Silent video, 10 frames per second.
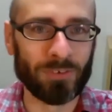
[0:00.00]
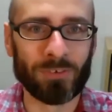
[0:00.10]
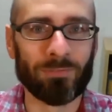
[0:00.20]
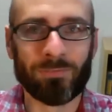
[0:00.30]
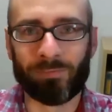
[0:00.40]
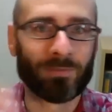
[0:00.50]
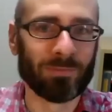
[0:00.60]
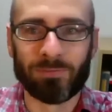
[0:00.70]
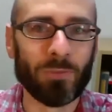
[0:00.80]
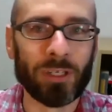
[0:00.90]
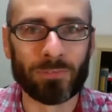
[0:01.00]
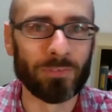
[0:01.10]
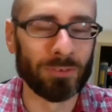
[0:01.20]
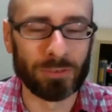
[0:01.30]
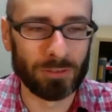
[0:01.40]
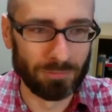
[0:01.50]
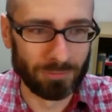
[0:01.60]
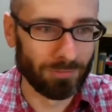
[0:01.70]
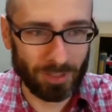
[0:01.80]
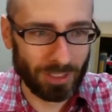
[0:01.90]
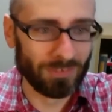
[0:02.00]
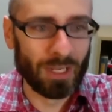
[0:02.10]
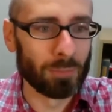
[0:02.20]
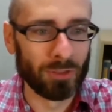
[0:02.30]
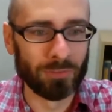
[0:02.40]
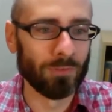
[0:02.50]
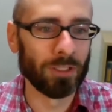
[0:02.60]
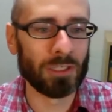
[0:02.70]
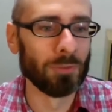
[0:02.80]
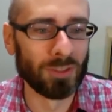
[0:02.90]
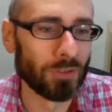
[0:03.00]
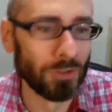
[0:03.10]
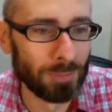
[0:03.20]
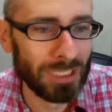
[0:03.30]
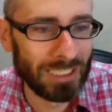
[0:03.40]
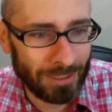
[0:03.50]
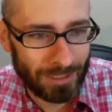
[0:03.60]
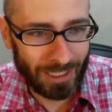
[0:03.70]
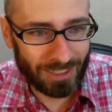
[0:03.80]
sort of wonderful example of what humans could be,